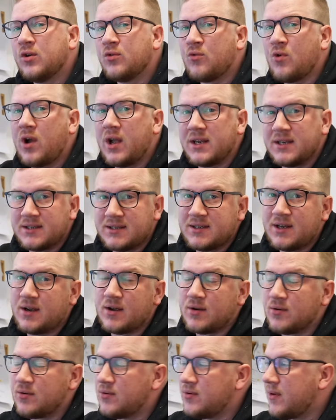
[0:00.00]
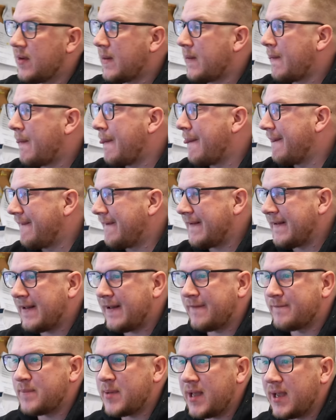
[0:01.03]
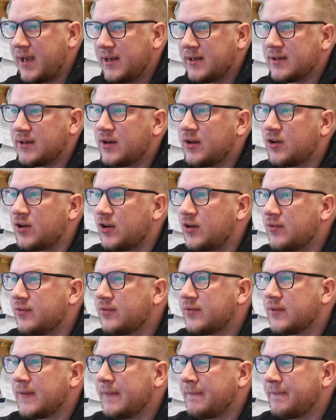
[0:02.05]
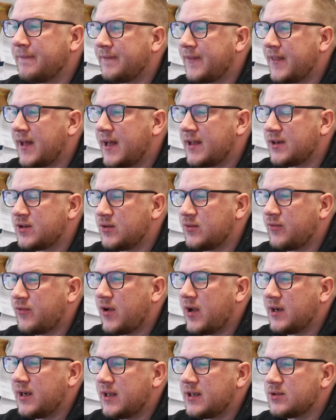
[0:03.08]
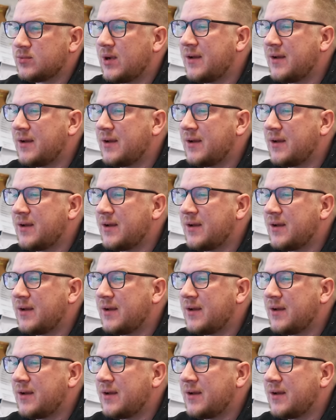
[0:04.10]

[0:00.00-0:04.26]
Right, so uh, I paid off that finance.